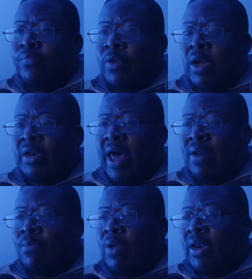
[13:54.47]
a lot of
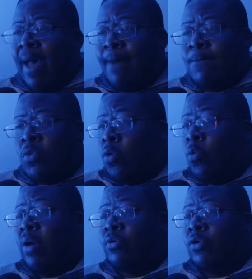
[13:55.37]
a lot more
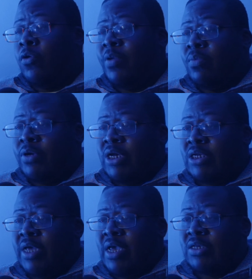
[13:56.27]
well-known people these
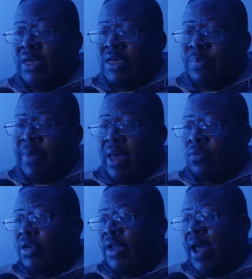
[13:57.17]
days. Like he's battled
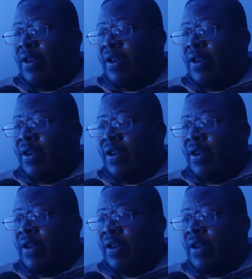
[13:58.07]
Dot,